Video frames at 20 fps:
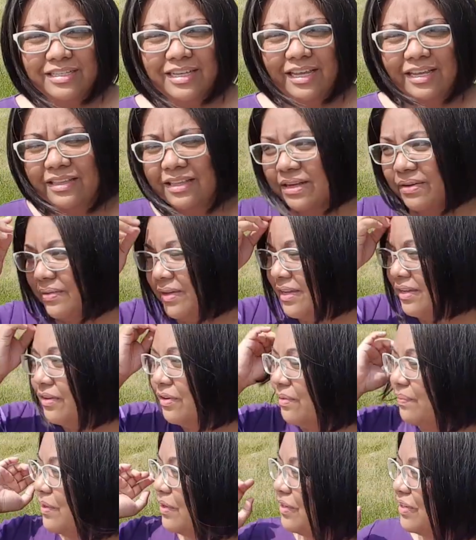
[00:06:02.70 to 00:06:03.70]
say it that way?
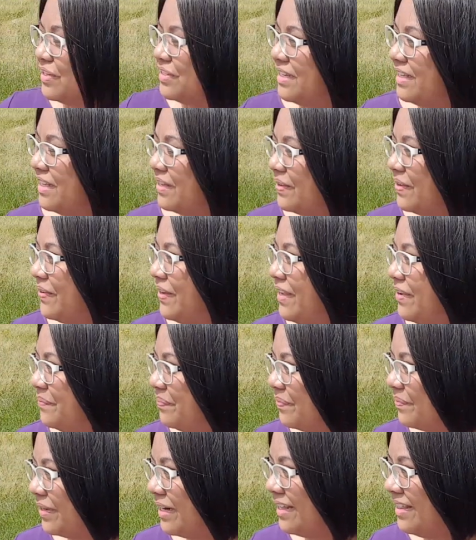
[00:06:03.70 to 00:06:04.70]
No, I'm not gonna say that that way.
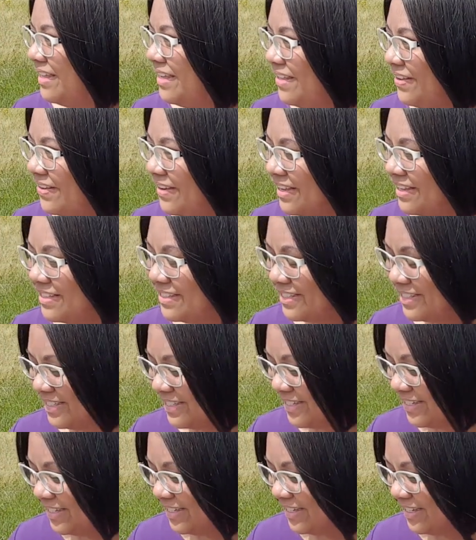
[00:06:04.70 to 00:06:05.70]
But I think you guys,
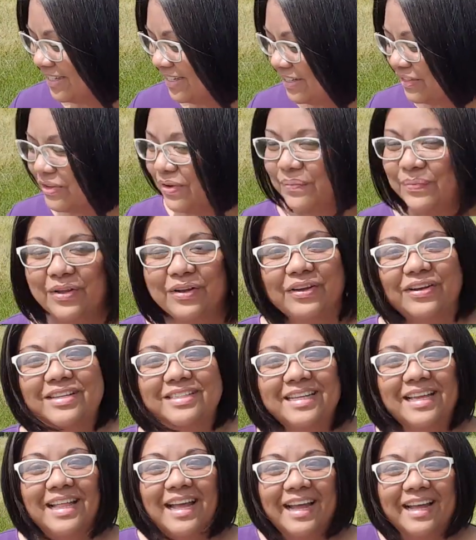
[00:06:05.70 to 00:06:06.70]
no, I'm not gonna
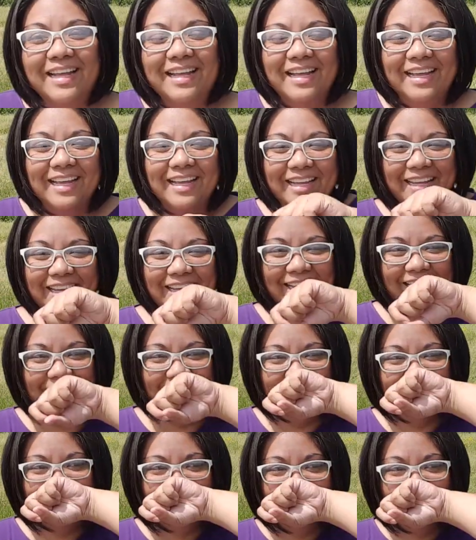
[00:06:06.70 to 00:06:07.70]
say that.
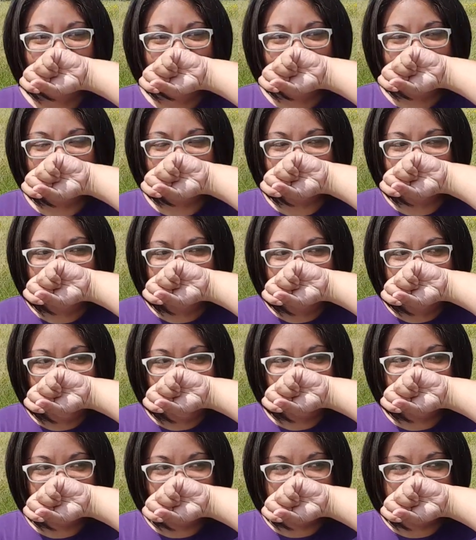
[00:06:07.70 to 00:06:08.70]
But
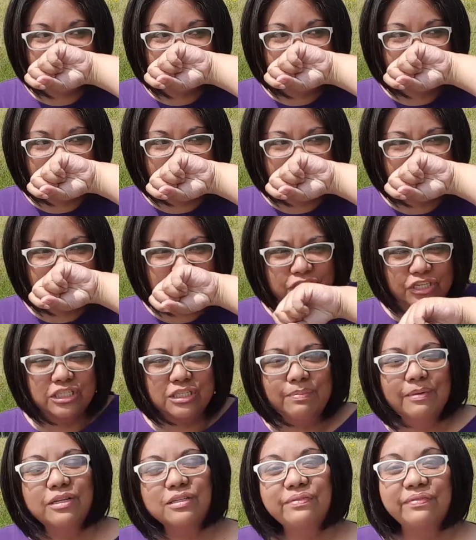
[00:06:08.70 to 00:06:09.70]
it just
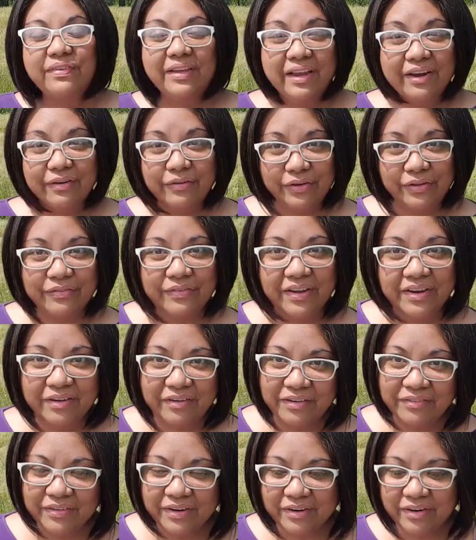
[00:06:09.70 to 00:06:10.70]
smells very,
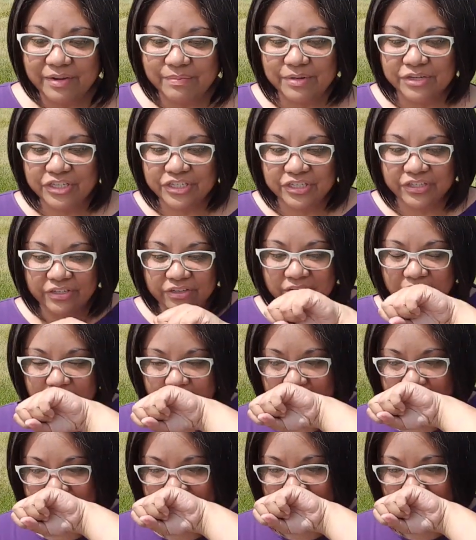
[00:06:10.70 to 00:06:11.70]
very, very mature
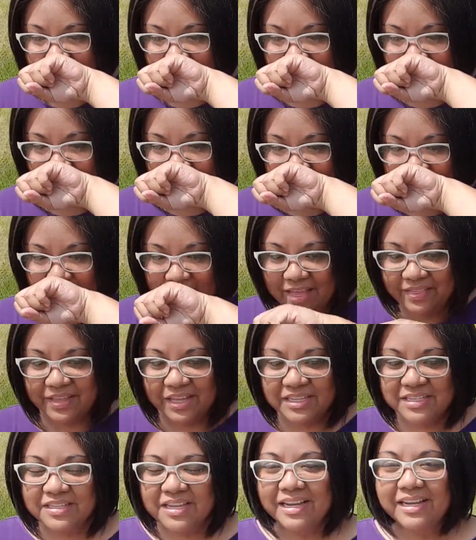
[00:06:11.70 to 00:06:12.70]
on my skin, and
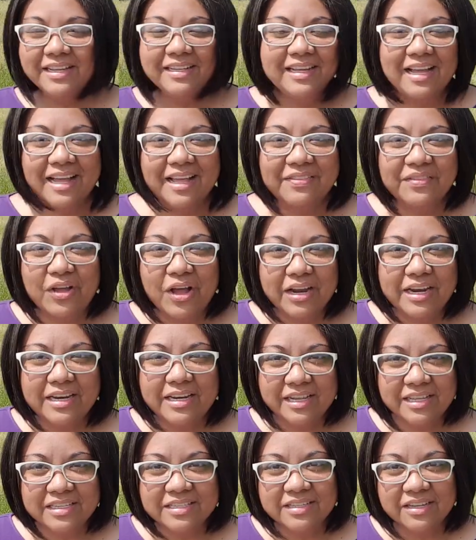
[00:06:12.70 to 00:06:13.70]
that's not
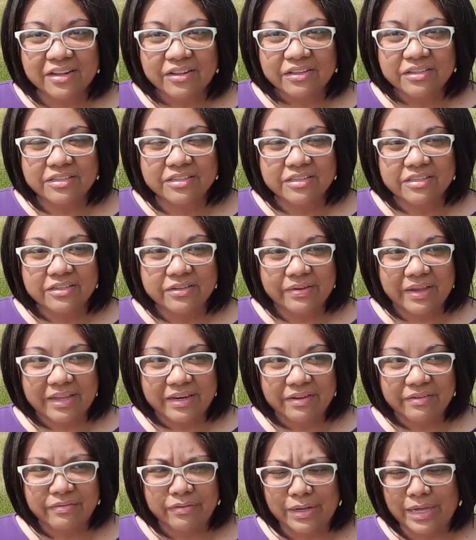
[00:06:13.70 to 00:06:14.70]
an insult to
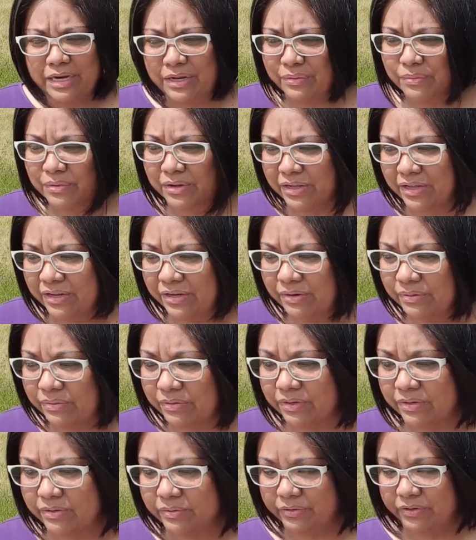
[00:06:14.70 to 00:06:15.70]
anyone
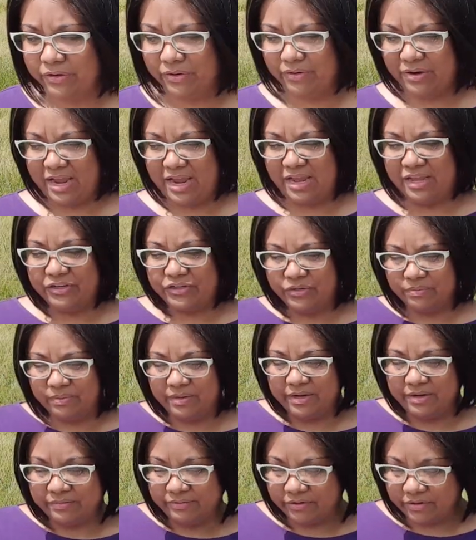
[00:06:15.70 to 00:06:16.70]
or your age or
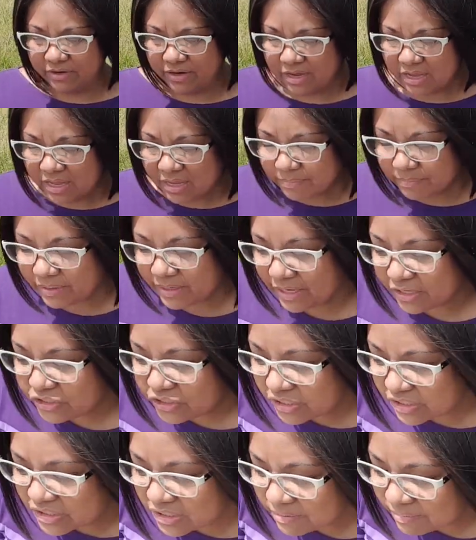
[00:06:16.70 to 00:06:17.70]
whatever. But it
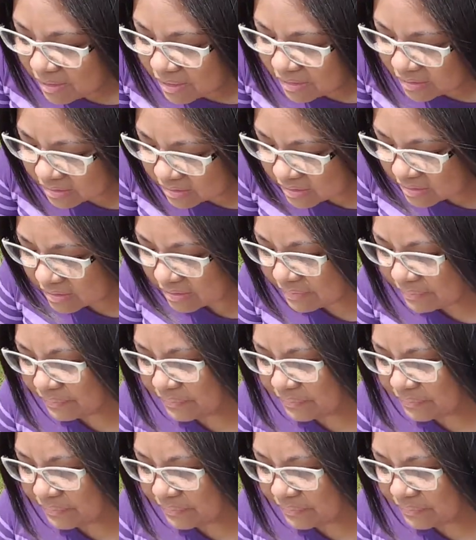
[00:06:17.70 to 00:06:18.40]
just smells